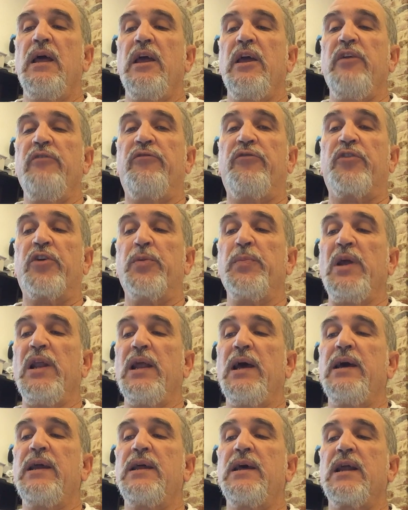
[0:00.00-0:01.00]
He
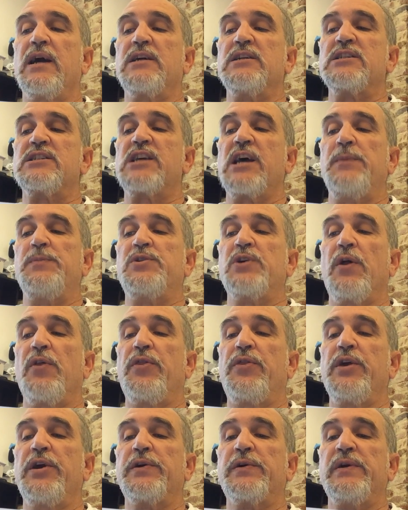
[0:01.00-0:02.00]
formulated a conceptual
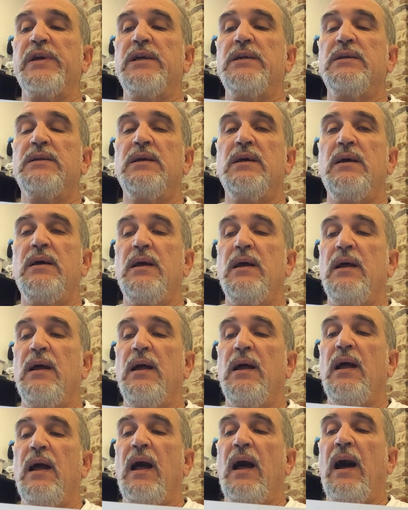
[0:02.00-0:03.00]
theory,
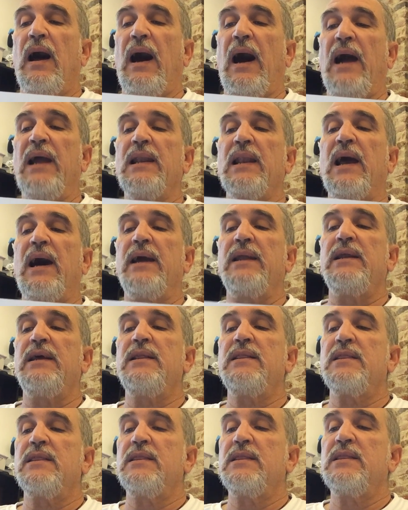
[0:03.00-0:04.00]

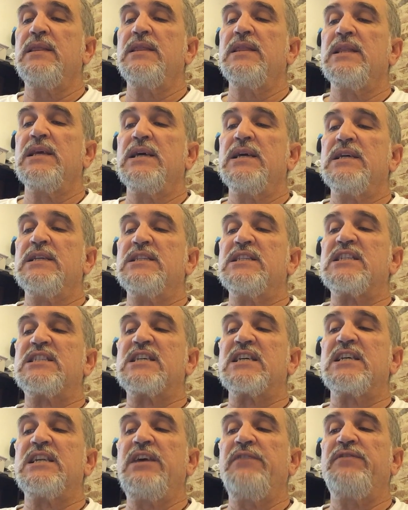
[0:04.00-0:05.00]
highlighting the
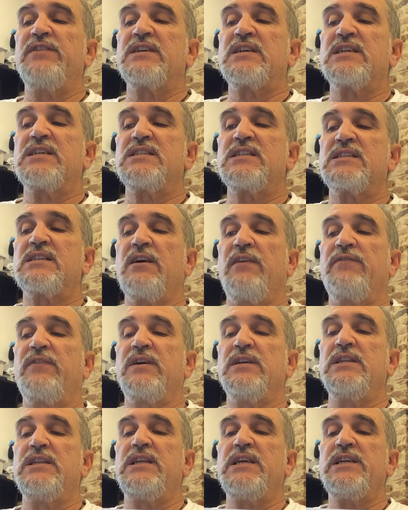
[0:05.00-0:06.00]
significance of
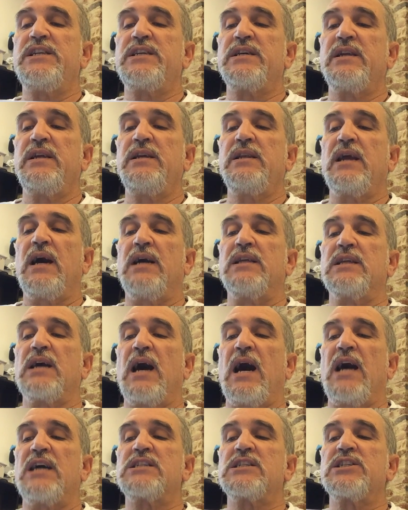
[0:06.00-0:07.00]
conditioning and
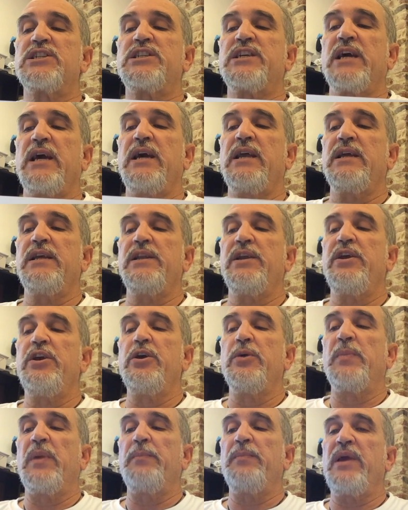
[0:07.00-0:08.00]
associating
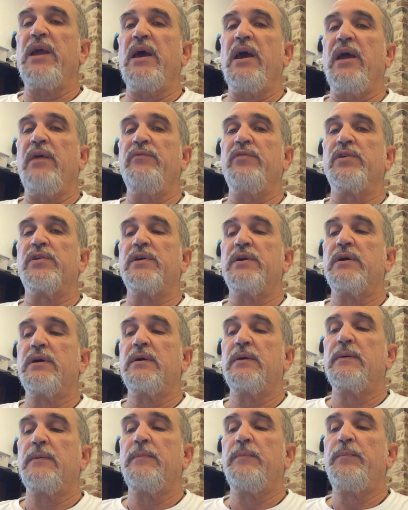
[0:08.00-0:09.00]
human behavior
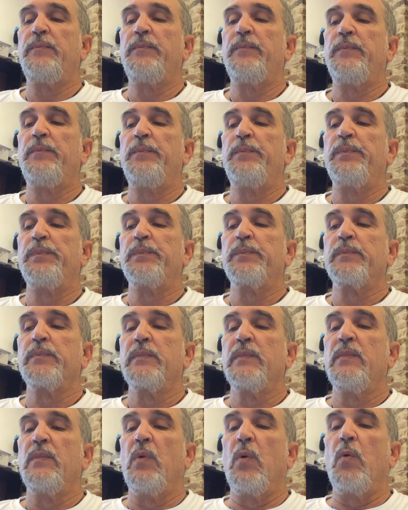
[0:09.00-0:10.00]

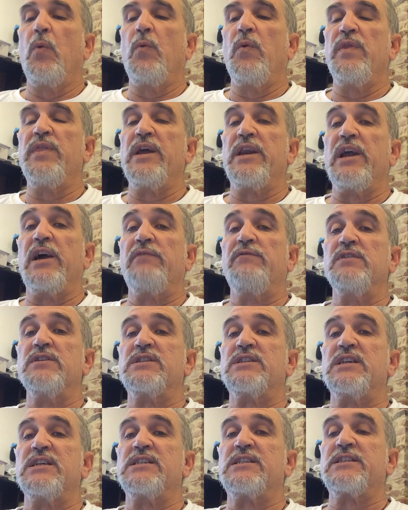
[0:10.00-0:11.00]
with the
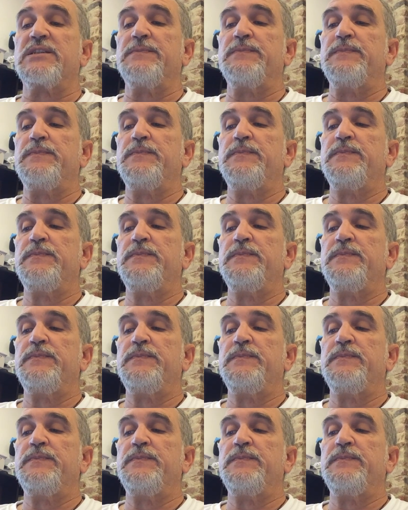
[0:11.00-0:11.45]
nervous system.